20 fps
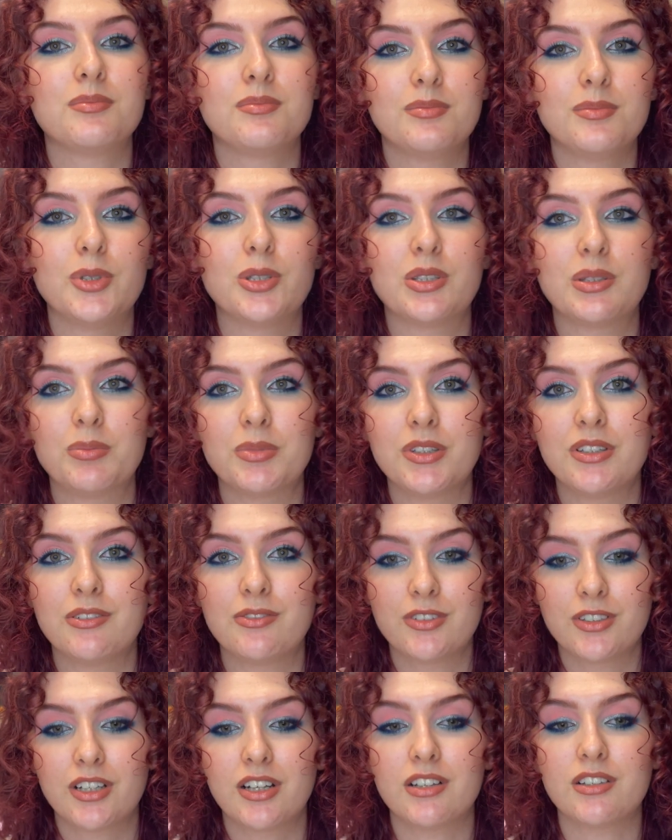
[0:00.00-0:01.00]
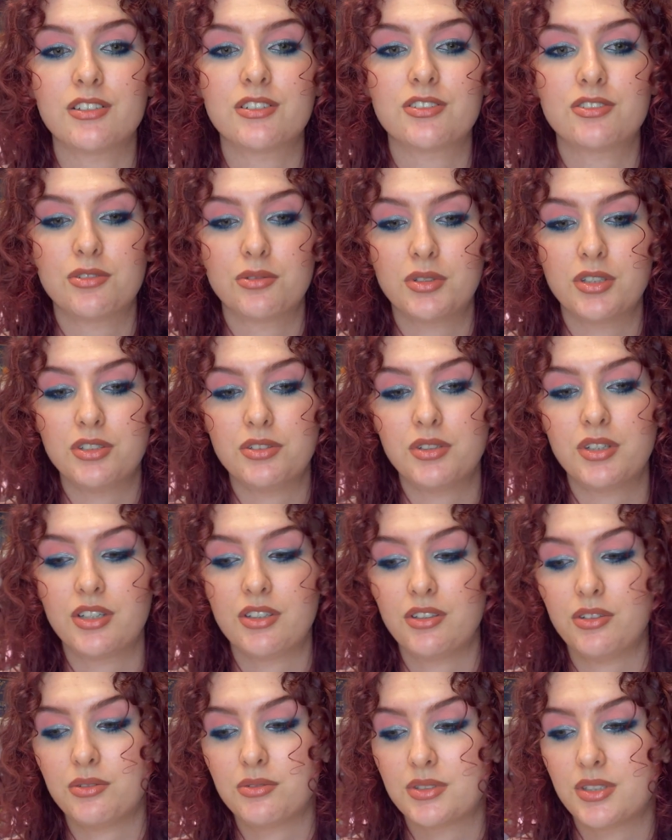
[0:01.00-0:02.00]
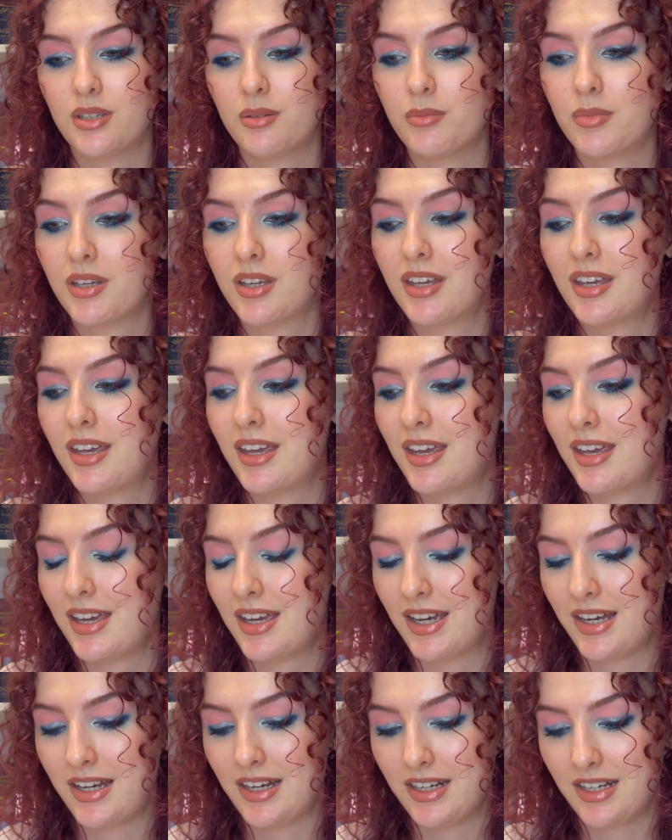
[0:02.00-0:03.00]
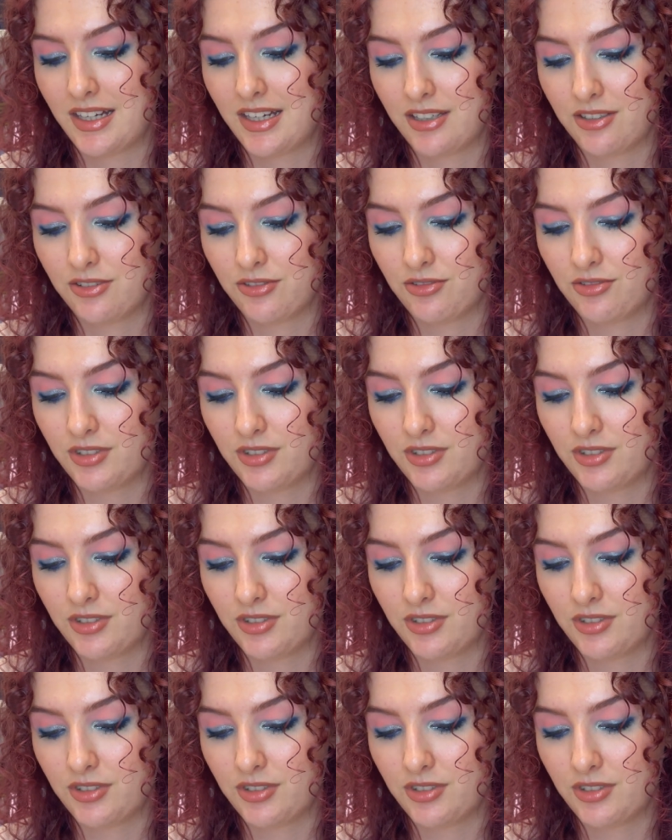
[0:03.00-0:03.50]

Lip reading: multiple different colors so that you can use them kind of